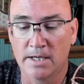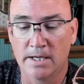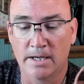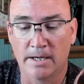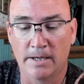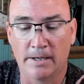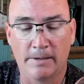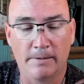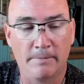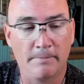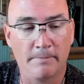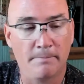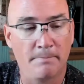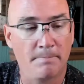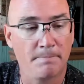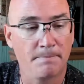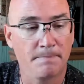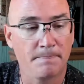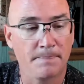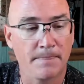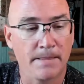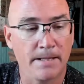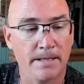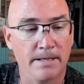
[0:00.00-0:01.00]
Um,
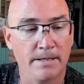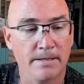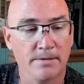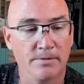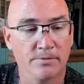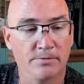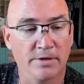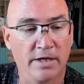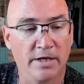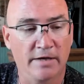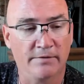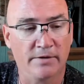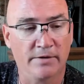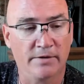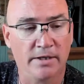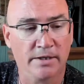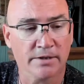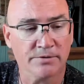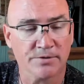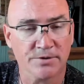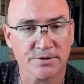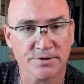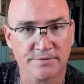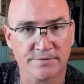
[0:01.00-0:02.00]
we have
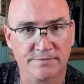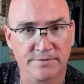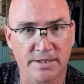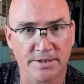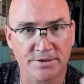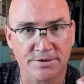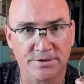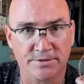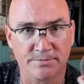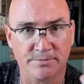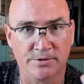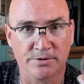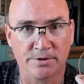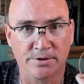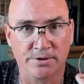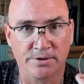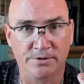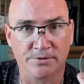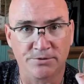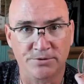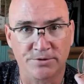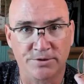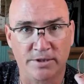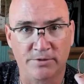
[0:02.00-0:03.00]
hundreds of
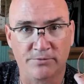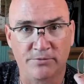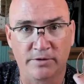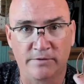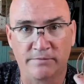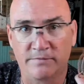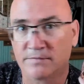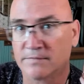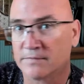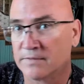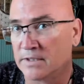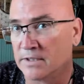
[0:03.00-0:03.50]
testimonials that we've